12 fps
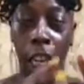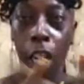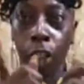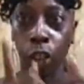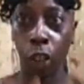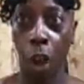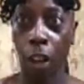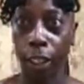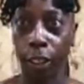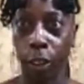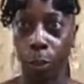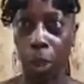talking
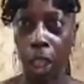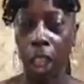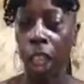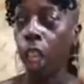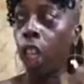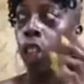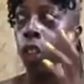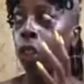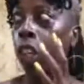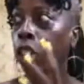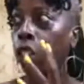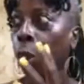to me. You look
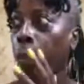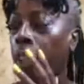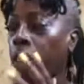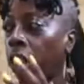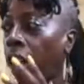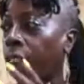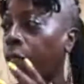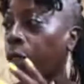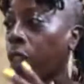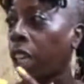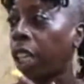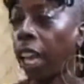so much like
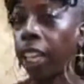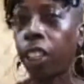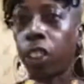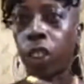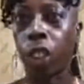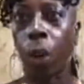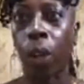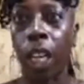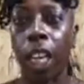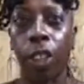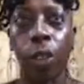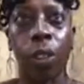Ree. Like it's so
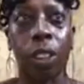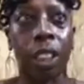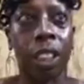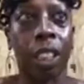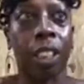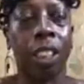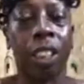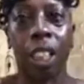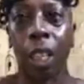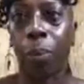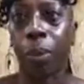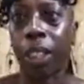in you. It's a
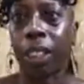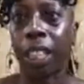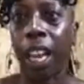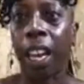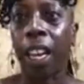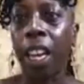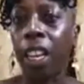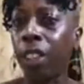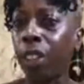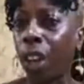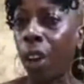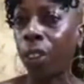deepness that, you
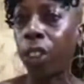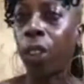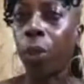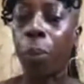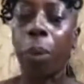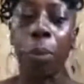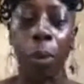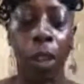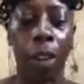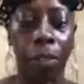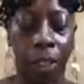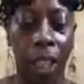know, when people
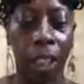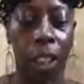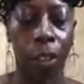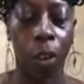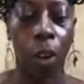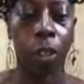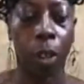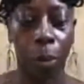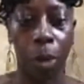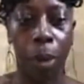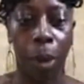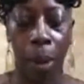have said that, of course, I mean,
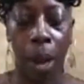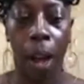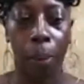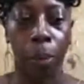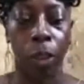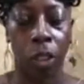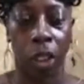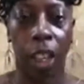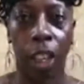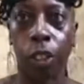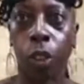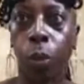my mom used to say it
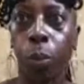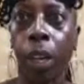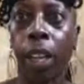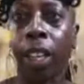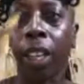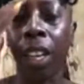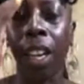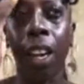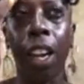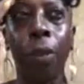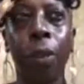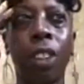too, but it
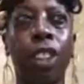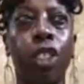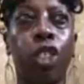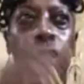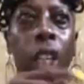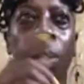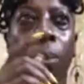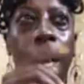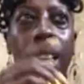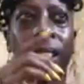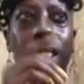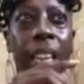was the dream
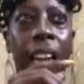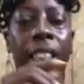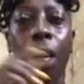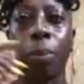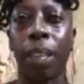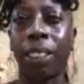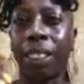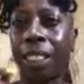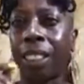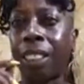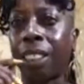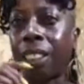last night that my
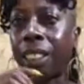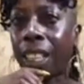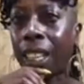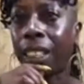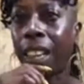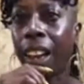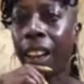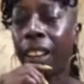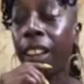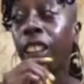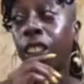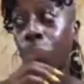sister said that.
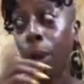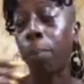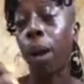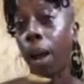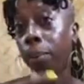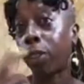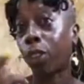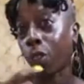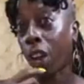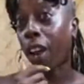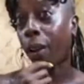So my mom is around.